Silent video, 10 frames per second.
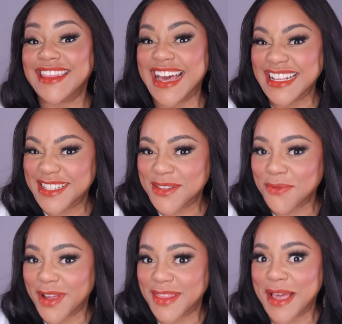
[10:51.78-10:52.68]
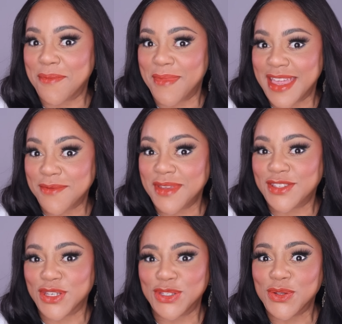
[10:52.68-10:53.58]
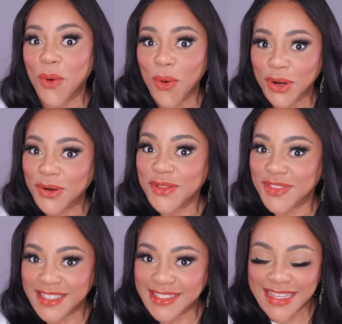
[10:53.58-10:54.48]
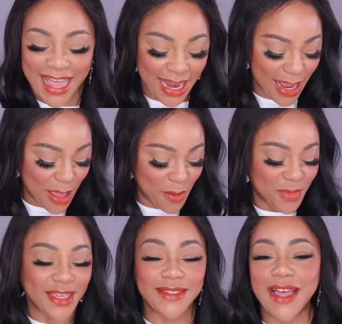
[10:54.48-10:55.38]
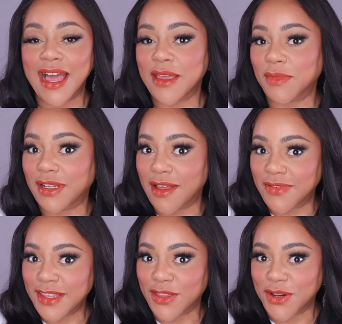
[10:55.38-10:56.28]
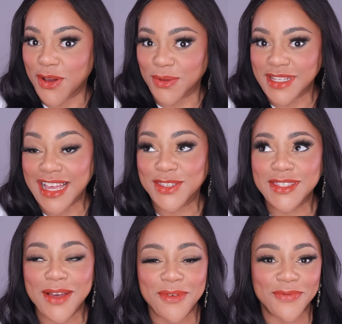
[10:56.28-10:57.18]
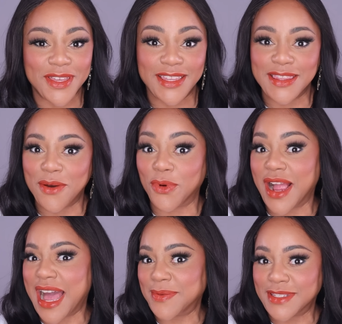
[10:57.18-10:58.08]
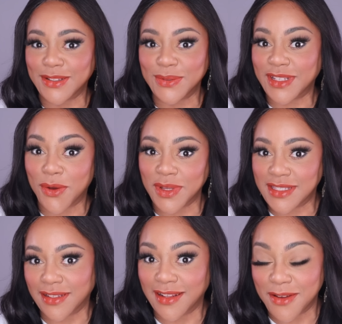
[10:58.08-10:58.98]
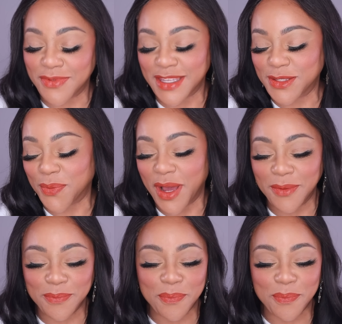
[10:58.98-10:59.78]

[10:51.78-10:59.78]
that's the one that made me just order the set, because I am loving the notes. I just have a feeling that we're absolutely going to love this one.